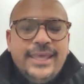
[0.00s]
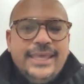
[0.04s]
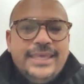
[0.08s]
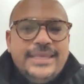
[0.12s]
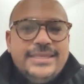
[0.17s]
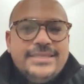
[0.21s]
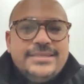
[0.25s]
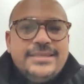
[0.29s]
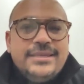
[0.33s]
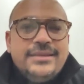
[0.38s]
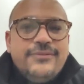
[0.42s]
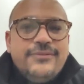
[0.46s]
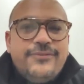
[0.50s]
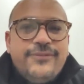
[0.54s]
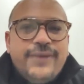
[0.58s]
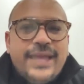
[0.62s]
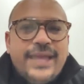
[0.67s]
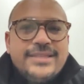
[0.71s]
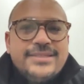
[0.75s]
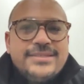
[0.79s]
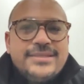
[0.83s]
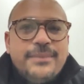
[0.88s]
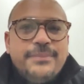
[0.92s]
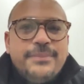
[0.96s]
is in
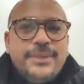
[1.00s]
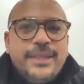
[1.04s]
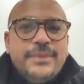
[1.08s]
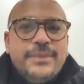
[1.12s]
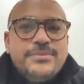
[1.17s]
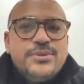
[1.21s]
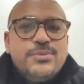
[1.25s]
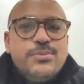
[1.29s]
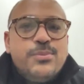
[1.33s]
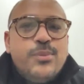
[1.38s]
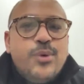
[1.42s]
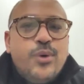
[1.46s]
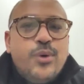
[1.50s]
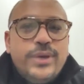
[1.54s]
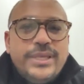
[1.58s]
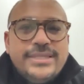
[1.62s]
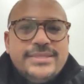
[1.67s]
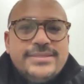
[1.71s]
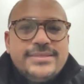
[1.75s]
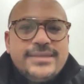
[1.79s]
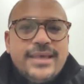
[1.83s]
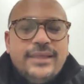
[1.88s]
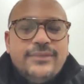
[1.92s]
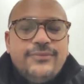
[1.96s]
fact sometimes more
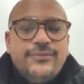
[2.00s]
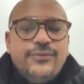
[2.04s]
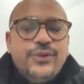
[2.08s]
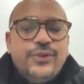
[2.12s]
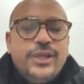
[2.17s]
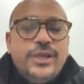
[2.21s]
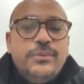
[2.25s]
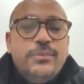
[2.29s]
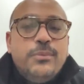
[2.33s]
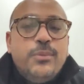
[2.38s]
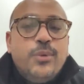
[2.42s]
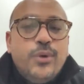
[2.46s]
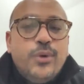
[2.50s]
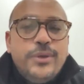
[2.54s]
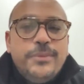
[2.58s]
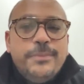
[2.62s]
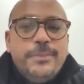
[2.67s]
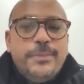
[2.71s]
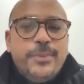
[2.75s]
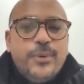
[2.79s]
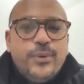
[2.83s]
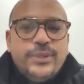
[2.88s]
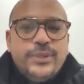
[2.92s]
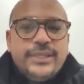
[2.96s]
insightful and more
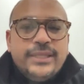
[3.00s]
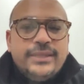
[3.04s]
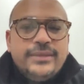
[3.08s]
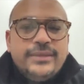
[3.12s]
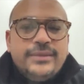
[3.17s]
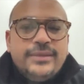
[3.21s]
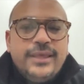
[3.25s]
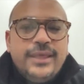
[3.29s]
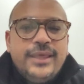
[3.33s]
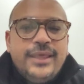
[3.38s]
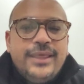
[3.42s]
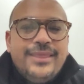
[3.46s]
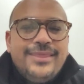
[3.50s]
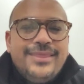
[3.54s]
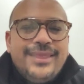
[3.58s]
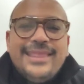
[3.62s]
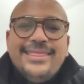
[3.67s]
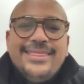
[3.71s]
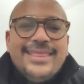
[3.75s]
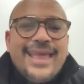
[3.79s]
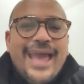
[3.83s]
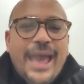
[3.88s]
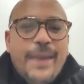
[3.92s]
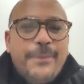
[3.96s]
important
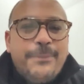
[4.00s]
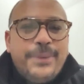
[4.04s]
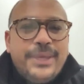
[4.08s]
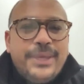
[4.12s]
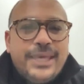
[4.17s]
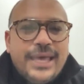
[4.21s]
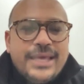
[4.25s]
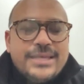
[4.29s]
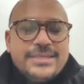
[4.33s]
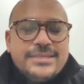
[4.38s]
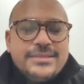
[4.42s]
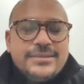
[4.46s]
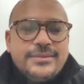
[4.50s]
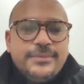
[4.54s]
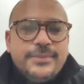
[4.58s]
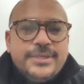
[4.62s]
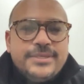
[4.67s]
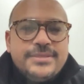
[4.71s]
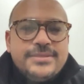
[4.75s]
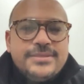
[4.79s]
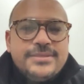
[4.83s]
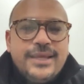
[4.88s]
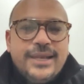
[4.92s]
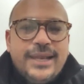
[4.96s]
than the happy
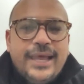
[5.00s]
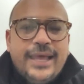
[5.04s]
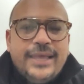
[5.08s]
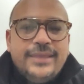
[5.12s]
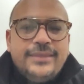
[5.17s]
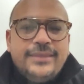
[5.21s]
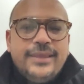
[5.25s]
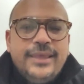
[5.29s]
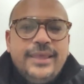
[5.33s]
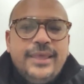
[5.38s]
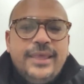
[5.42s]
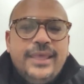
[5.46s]
customers, right?